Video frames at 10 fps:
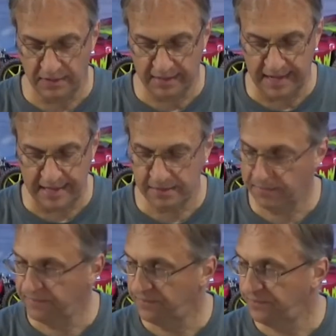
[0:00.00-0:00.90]
at that.
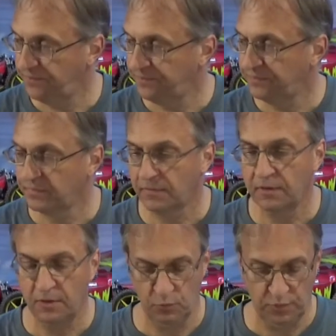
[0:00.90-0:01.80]

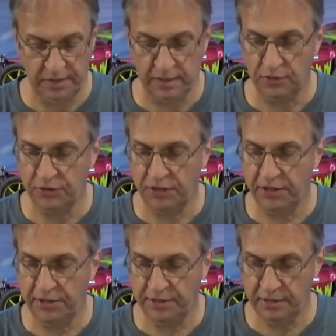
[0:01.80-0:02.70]
we can
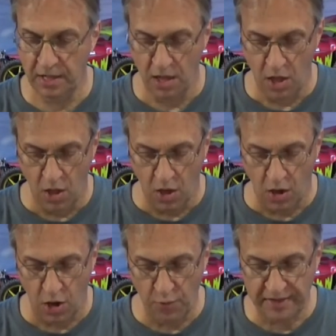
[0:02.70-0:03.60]
turn,
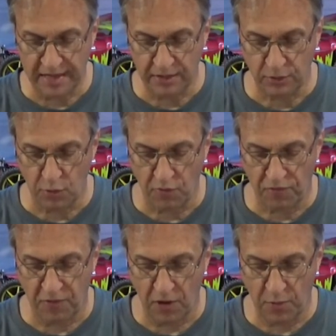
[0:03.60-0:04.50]
or we can go
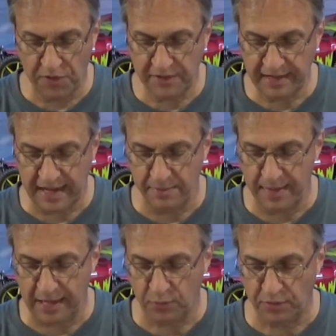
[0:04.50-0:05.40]
forward and
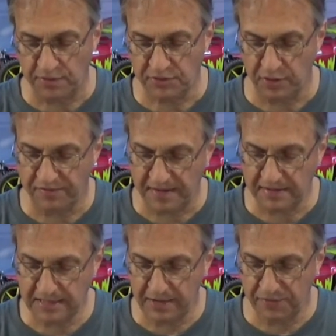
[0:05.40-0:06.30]
backward. So if I
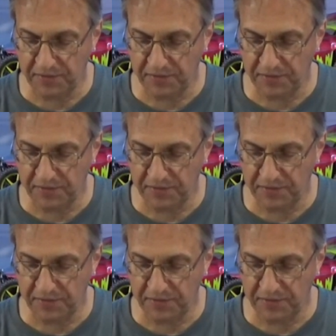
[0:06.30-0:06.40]
stay for